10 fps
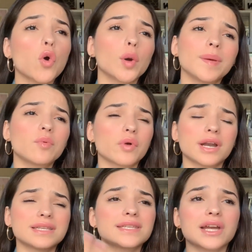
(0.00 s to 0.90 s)
or people were
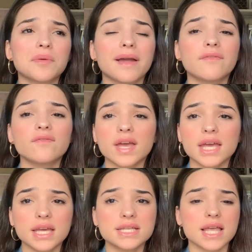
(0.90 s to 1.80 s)
gonna stare at my
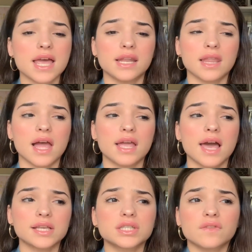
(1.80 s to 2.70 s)
face, and like
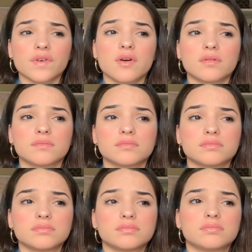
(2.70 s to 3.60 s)
I just felt
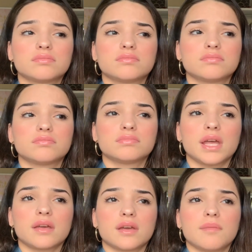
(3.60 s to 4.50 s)

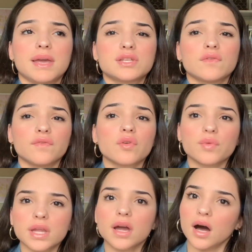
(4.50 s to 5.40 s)
like it makes you feel
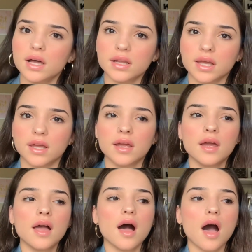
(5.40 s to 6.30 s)
really ugly.
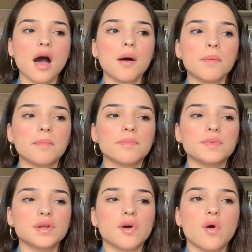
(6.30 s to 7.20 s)

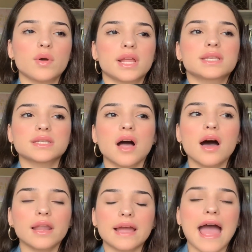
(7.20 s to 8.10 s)
You know, and it's
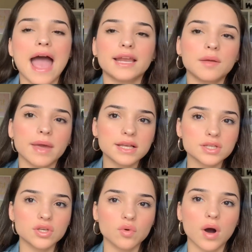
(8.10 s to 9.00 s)
not like acne
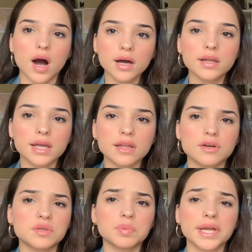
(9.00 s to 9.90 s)
makes you ugly.
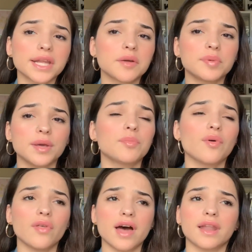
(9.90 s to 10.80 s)
There's plenty of
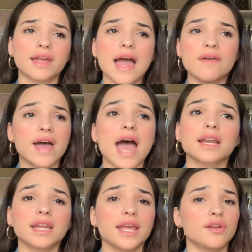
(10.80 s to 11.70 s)
people that like have
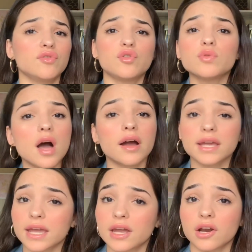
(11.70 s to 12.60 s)
acne and do not
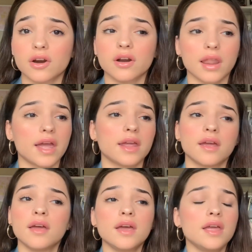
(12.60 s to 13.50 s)
care, like
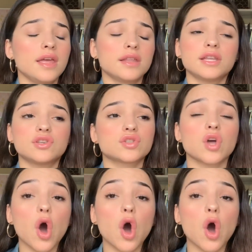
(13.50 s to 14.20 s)
they just